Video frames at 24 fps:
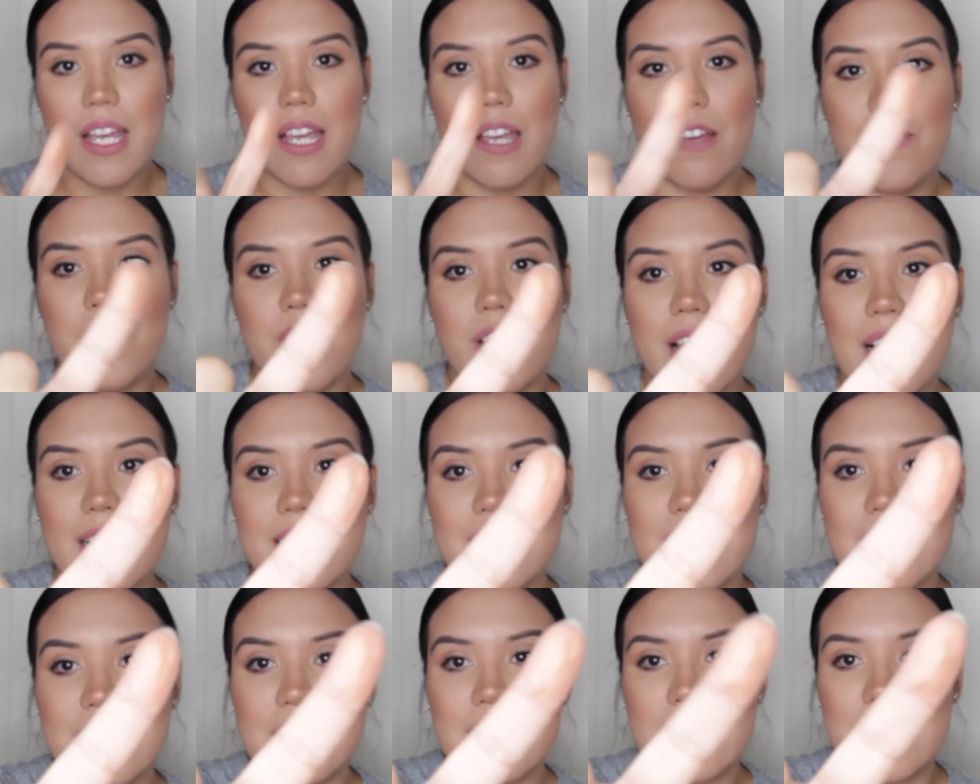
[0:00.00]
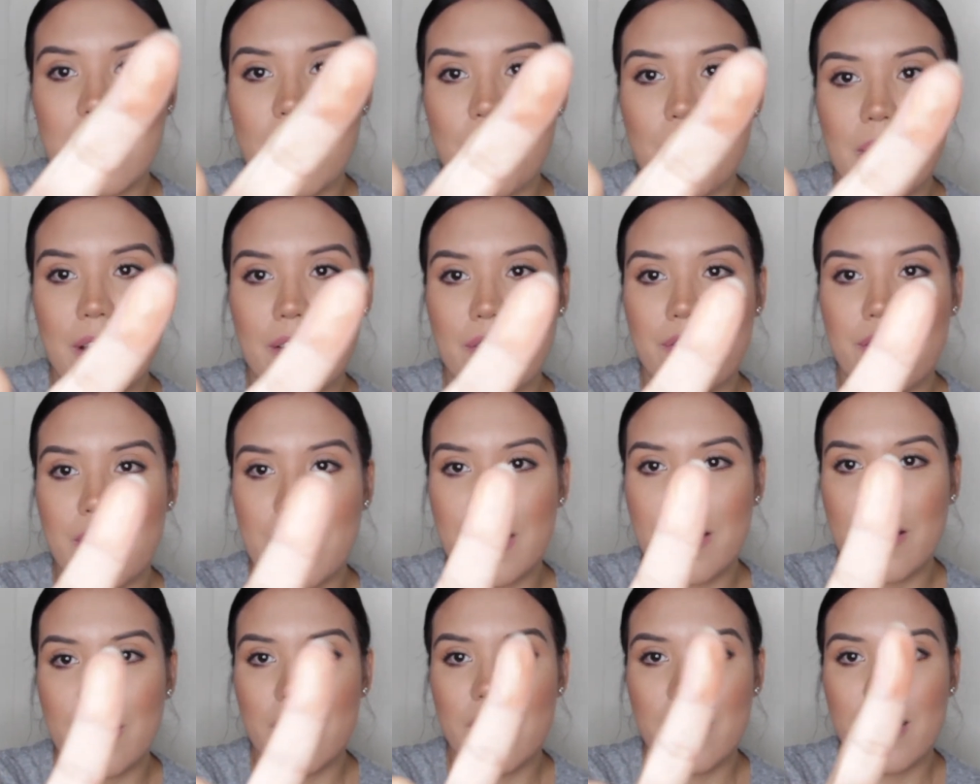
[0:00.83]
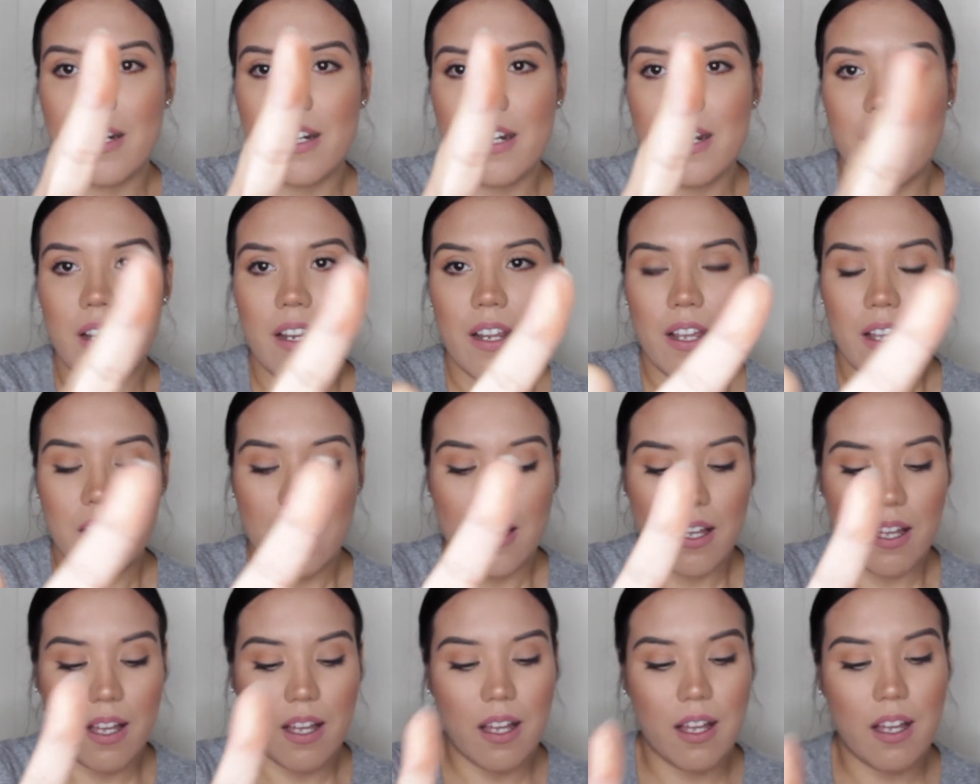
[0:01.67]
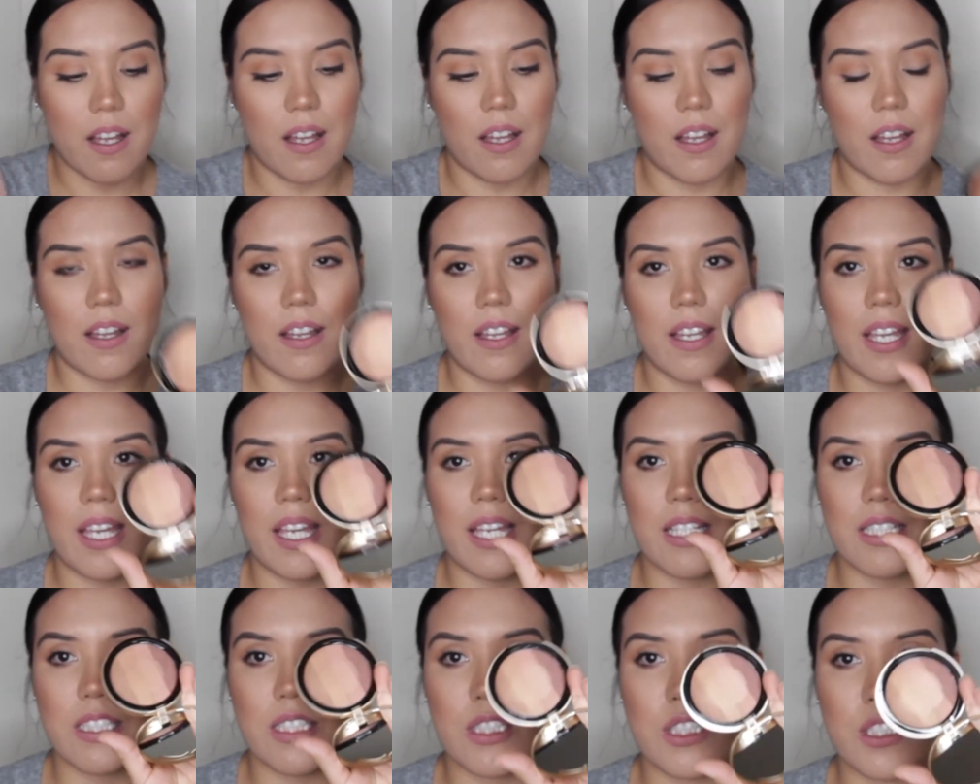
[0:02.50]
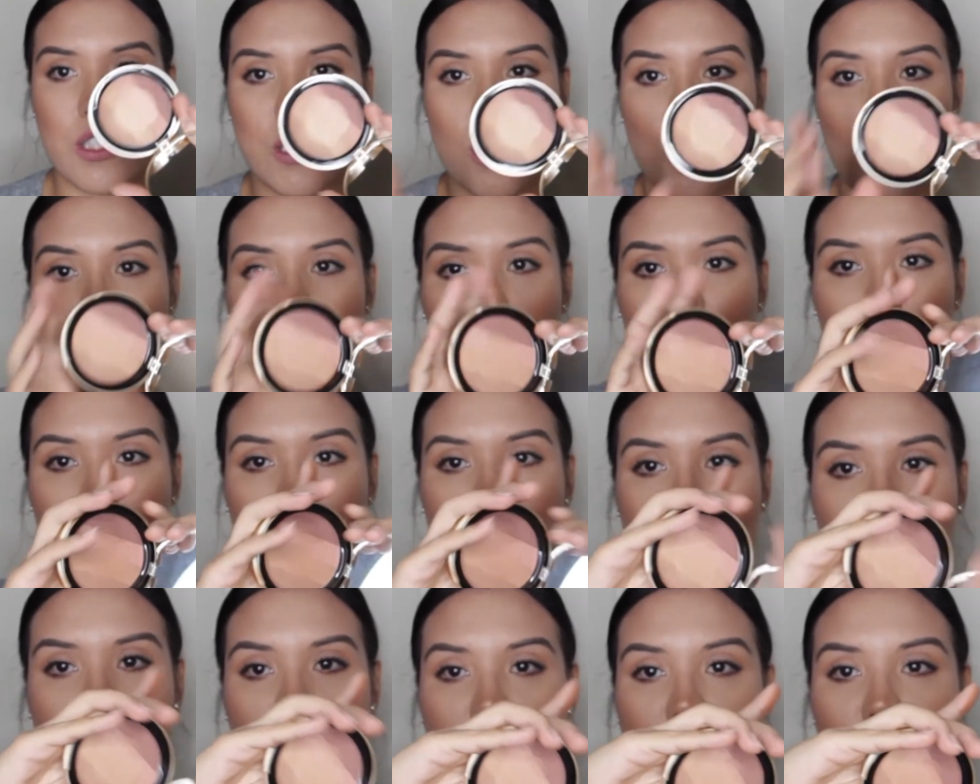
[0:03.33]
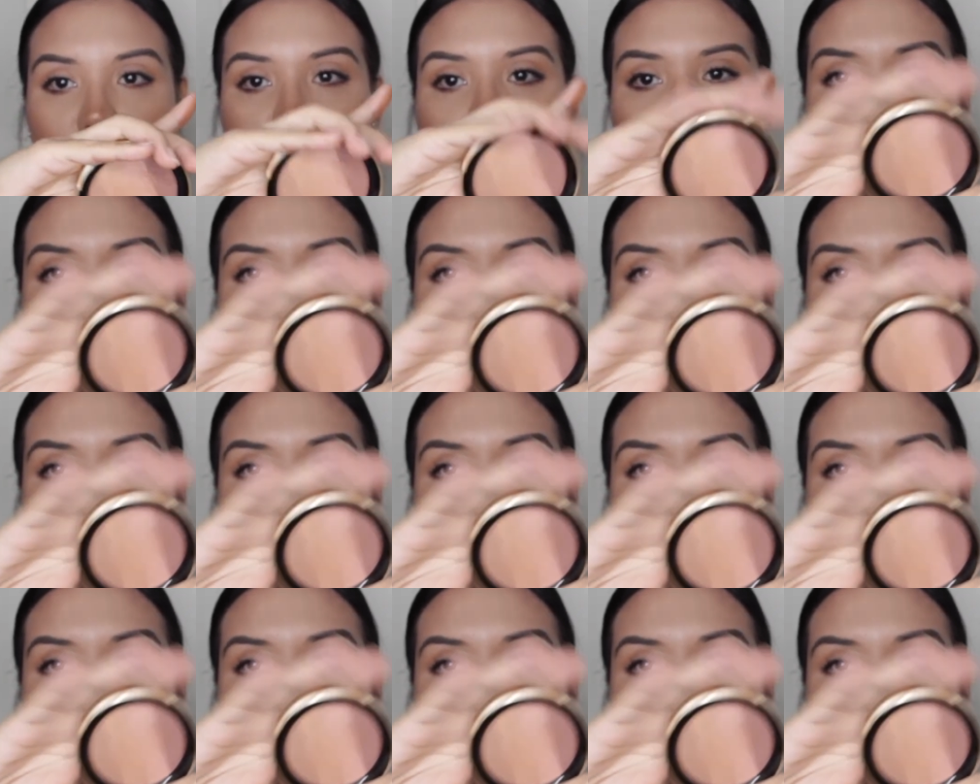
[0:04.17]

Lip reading: If you guys could see on my finger, it's such a